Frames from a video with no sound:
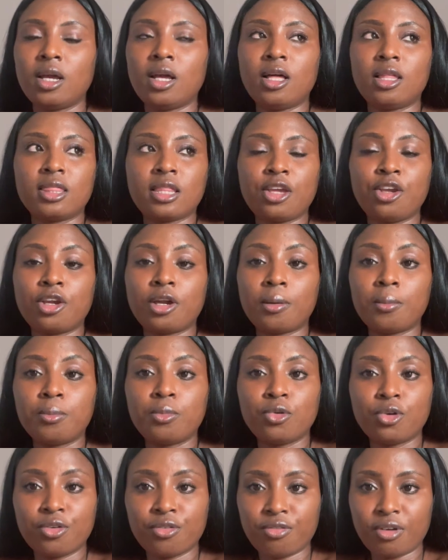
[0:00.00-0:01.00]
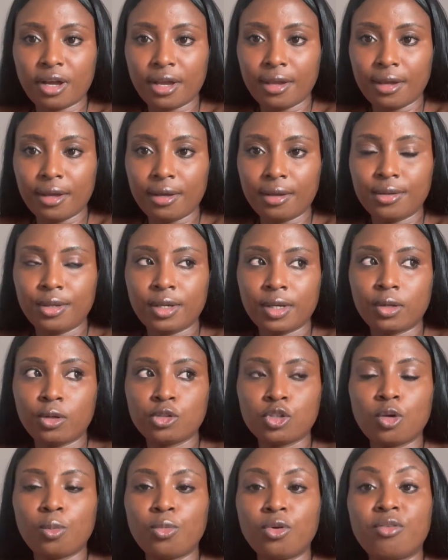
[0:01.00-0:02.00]
that you can book via. You can
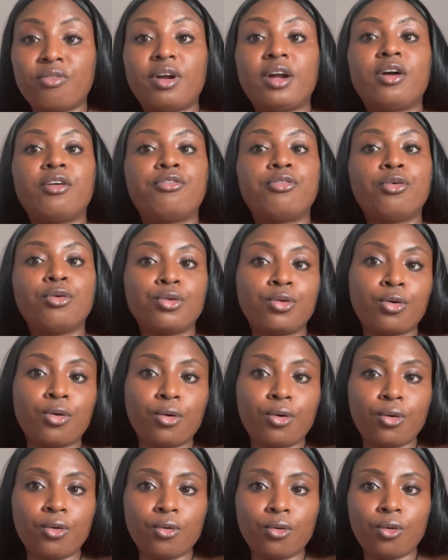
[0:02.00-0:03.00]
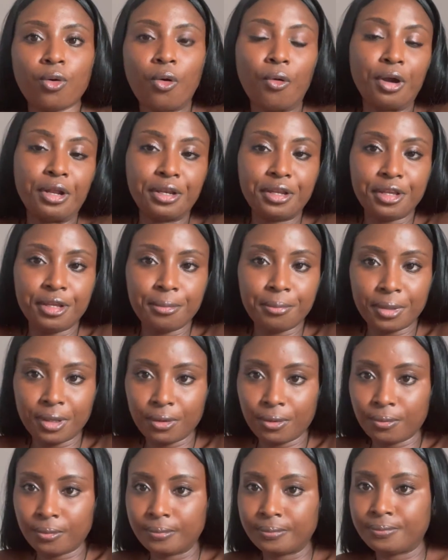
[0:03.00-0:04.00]
also book via phone call or an
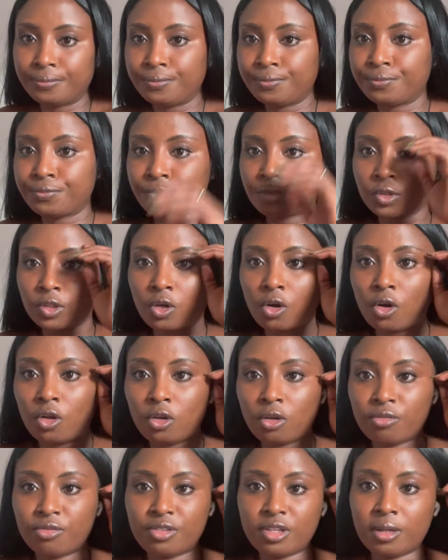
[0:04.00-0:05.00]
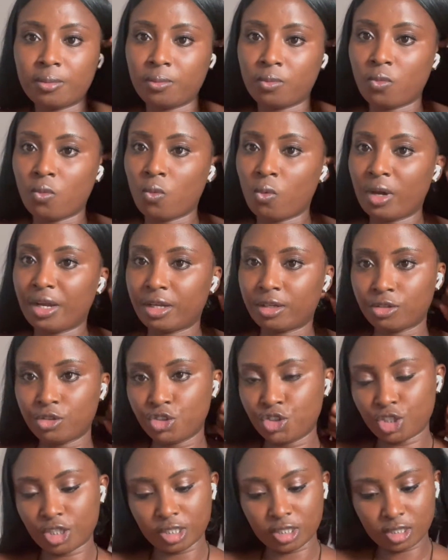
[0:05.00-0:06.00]
email. All of them work
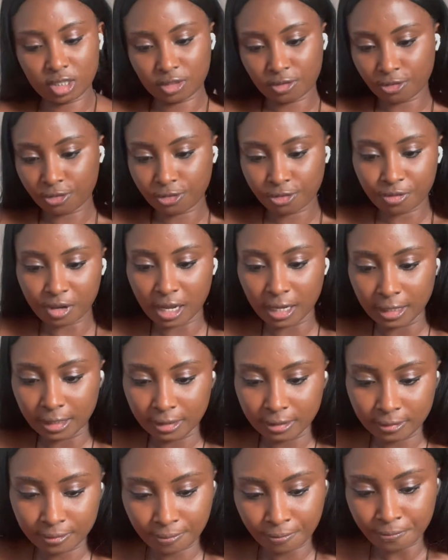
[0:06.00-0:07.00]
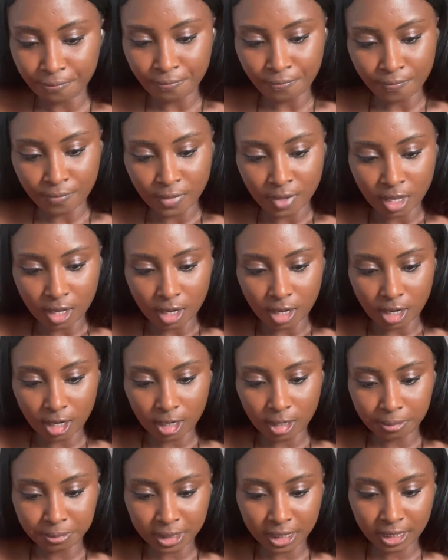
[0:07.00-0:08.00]
just fine.
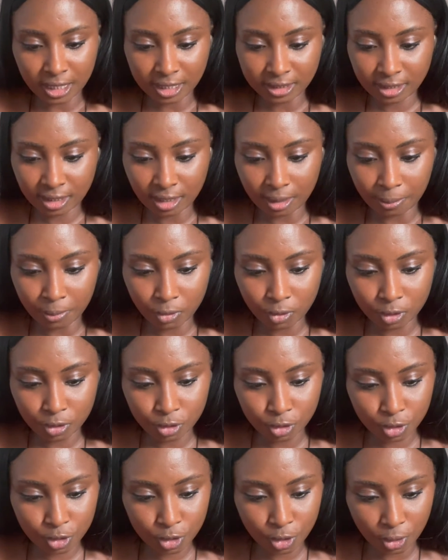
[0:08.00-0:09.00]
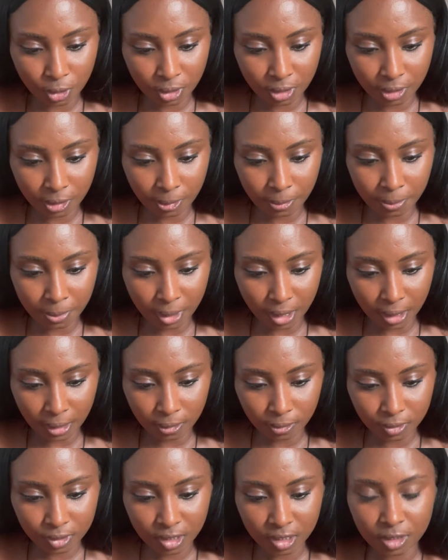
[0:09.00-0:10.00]
The next thing I'm going to talk
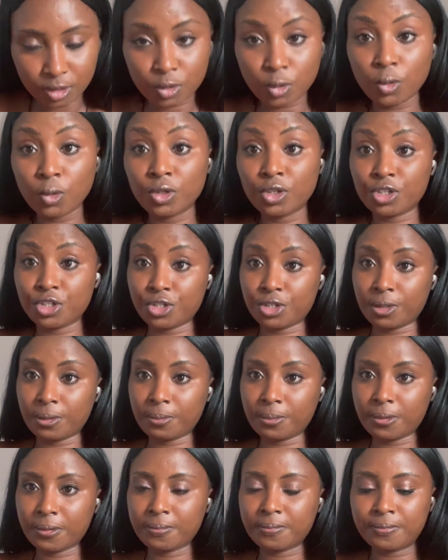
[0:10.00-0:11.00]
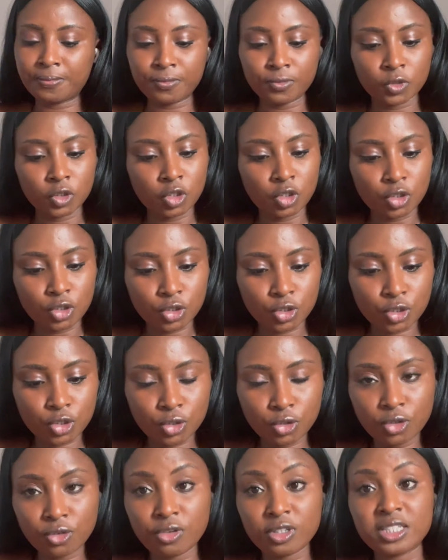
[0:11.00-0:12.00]
about is ownership.
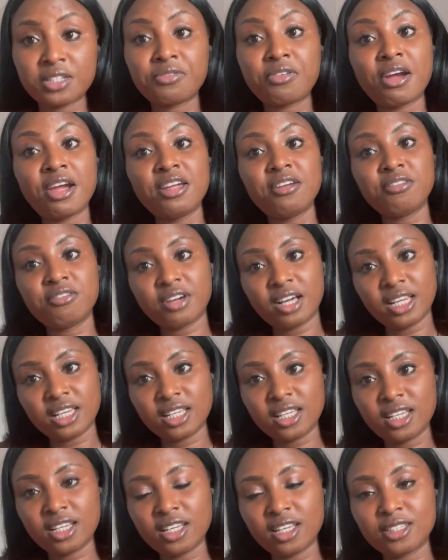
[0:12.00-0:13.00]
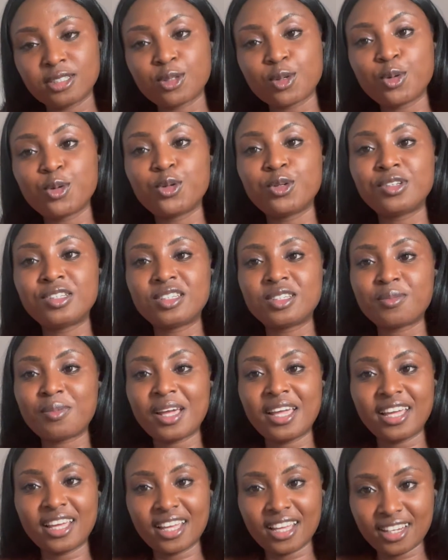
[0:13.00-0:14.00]
So for Safari Valley, it's owned by
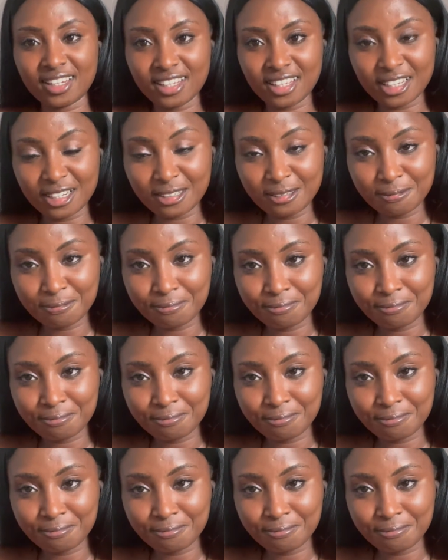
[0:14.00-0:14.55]
a Ghanaian.